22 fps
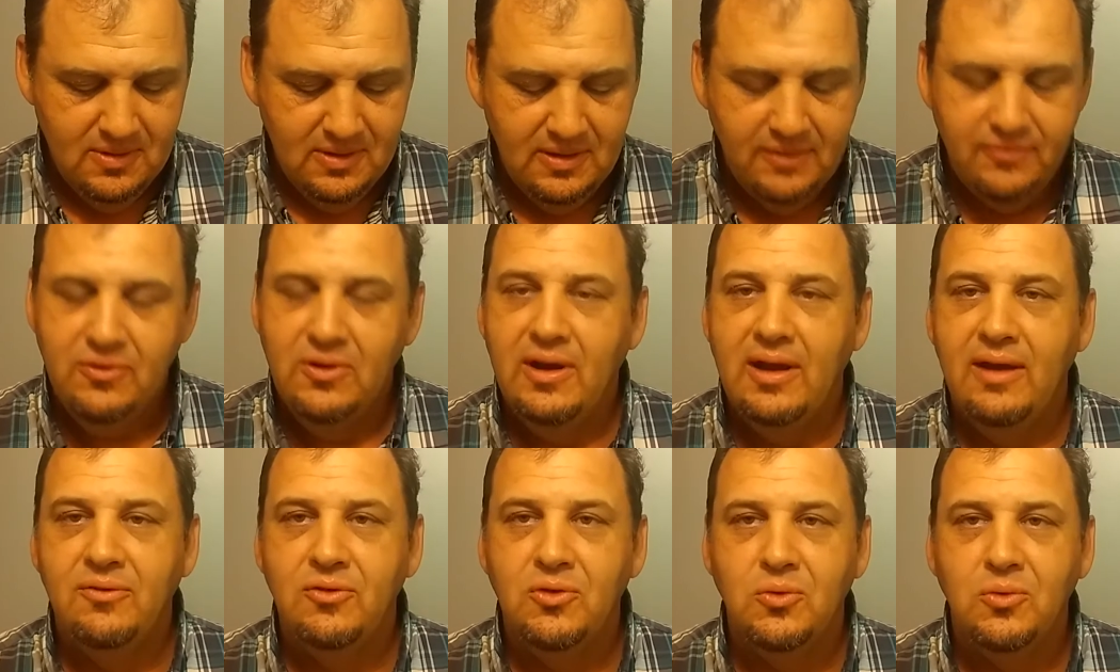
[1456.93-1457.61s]
If
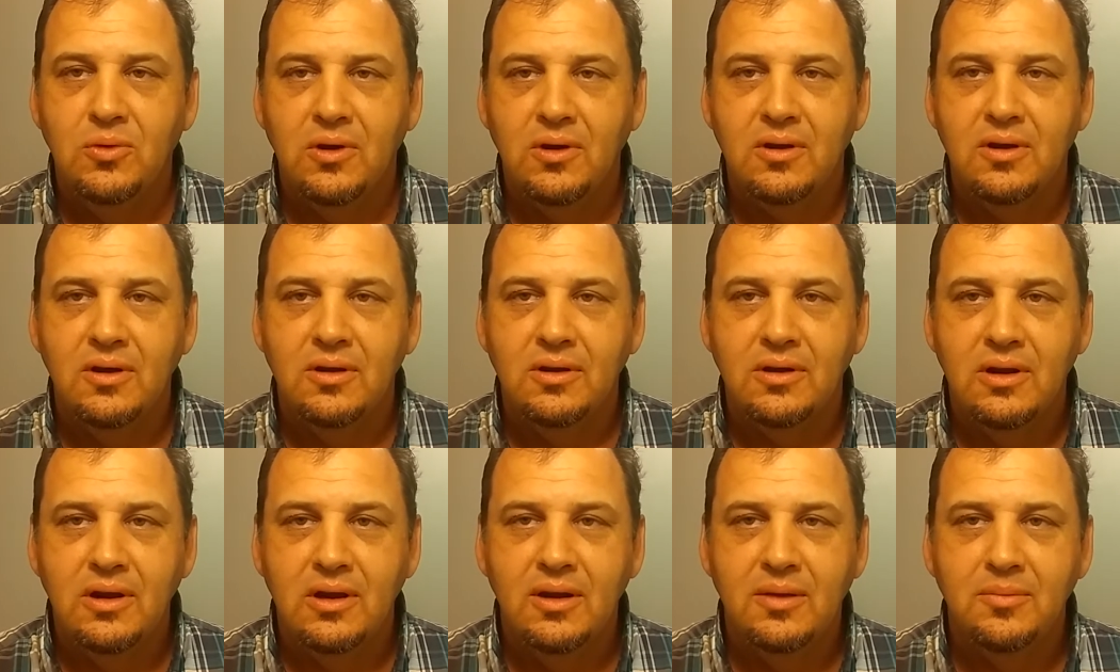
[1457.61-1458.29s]
you're having to work
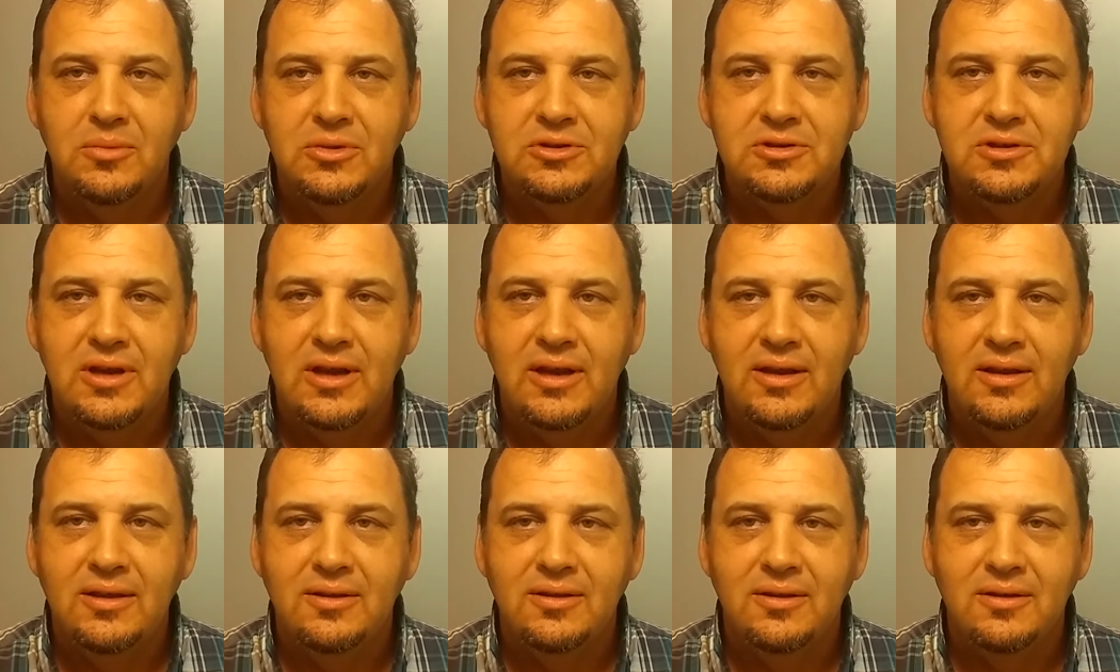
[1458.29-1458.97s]
on Columbus
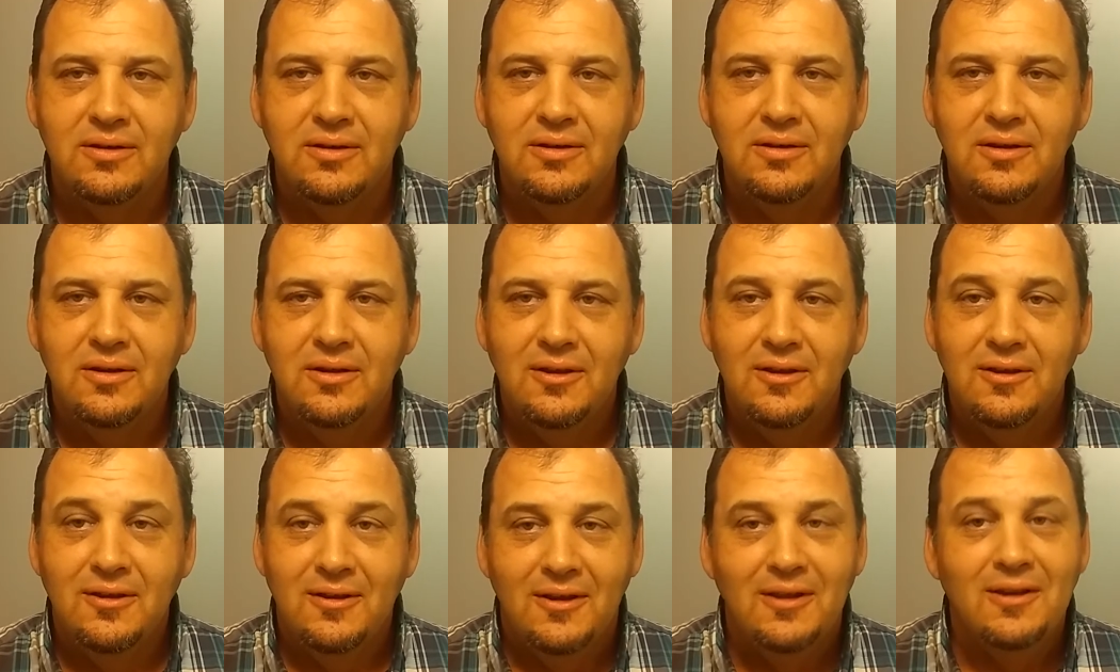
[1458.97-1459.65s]
Day, then
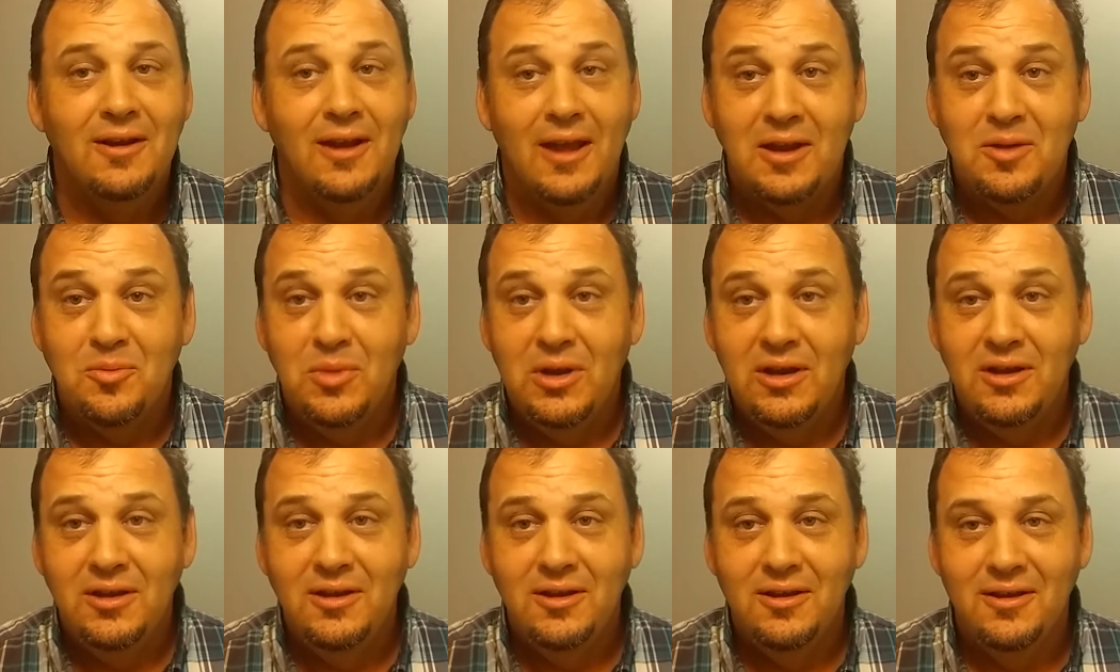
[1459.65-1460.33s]
like
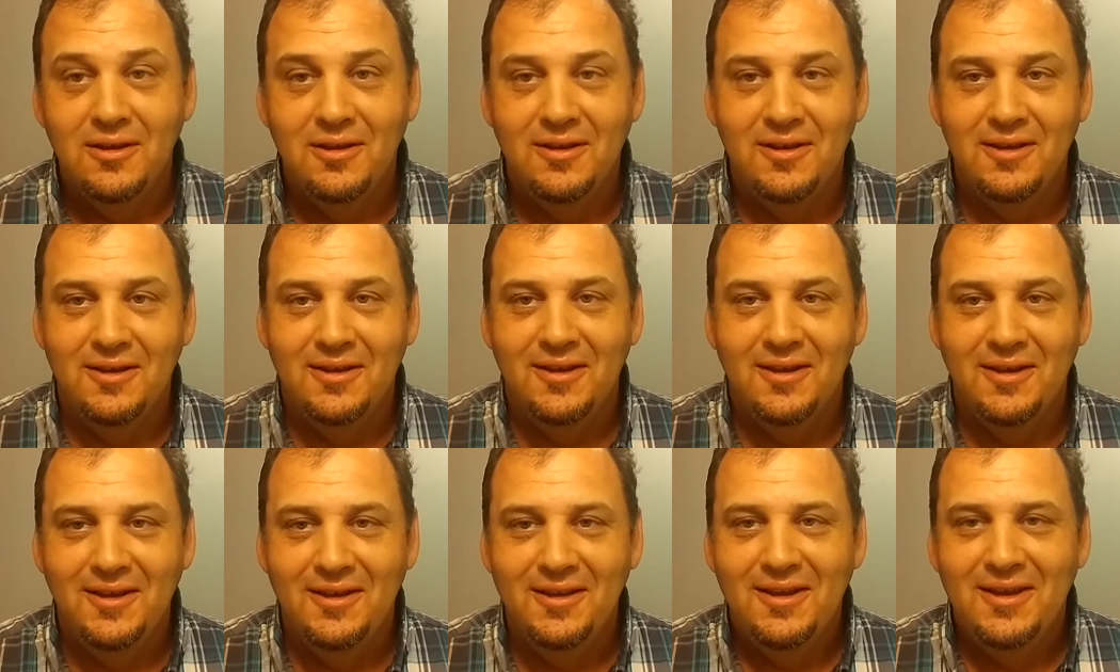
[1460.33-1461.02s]
me,
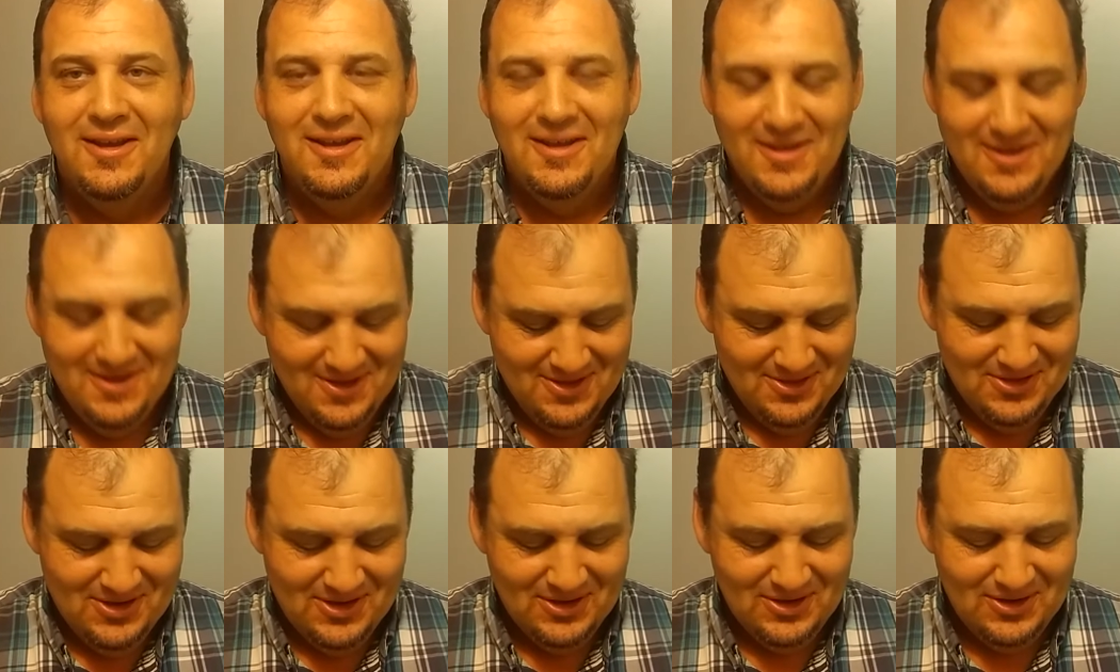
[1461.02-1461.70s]

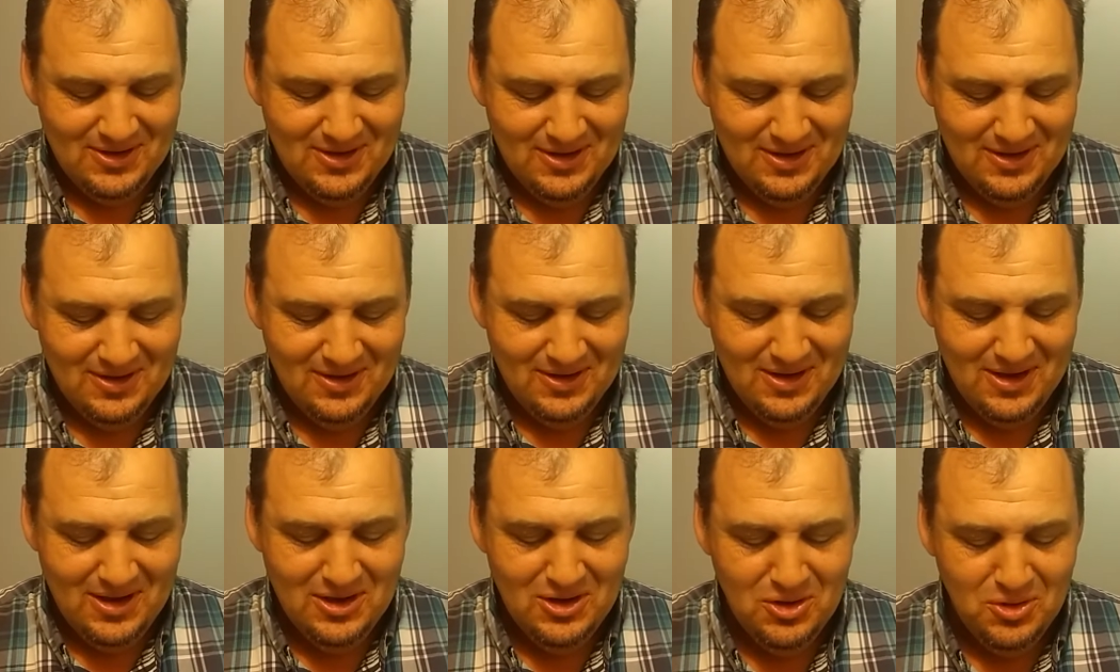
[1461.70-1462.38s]
then
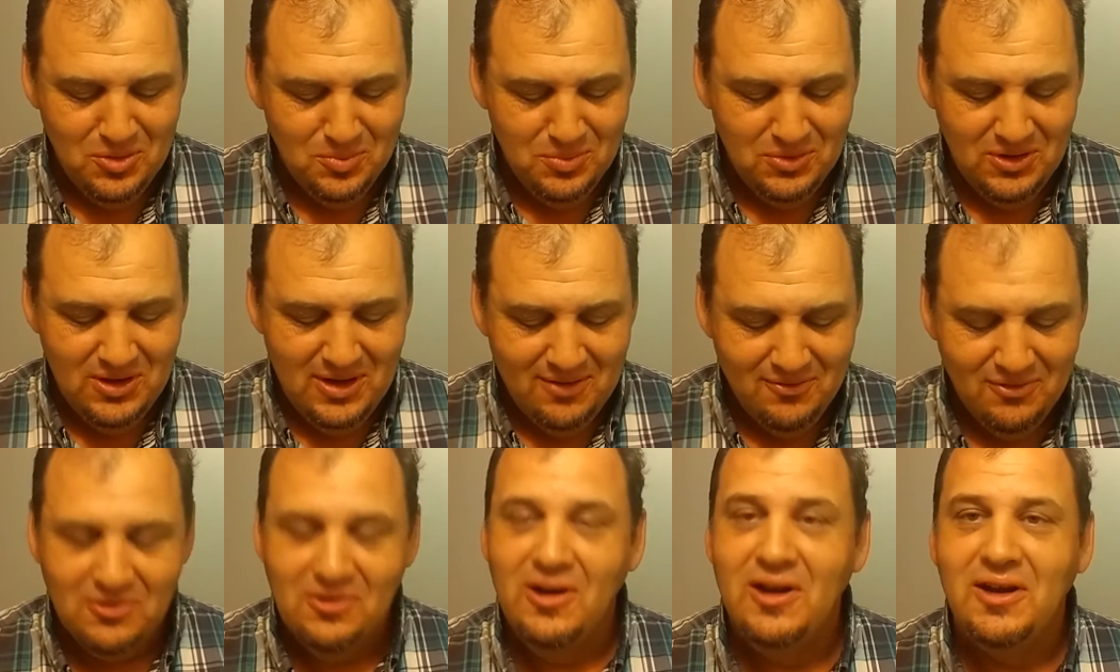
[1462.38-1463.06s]
I hope you
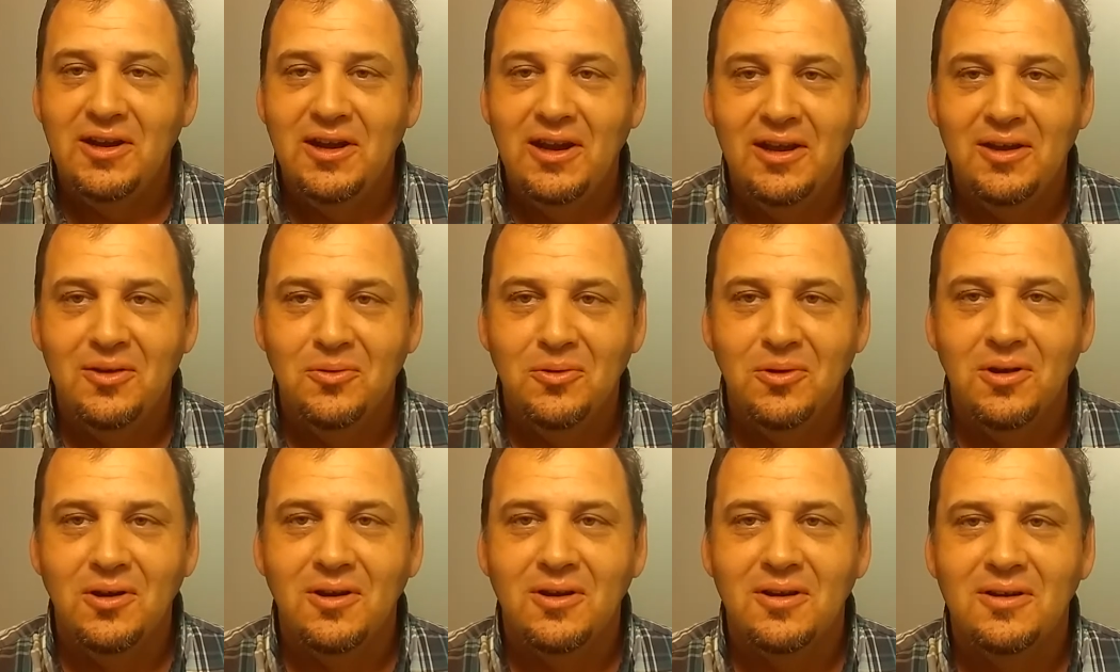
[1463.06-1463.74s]
have a great day at
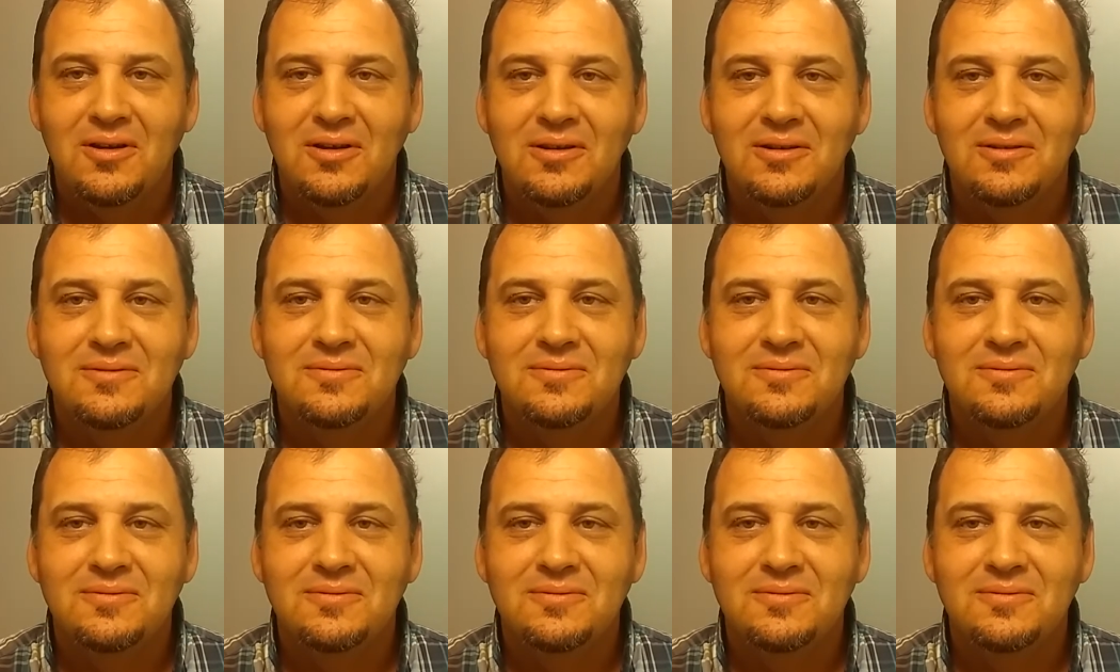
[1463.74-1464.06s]
work.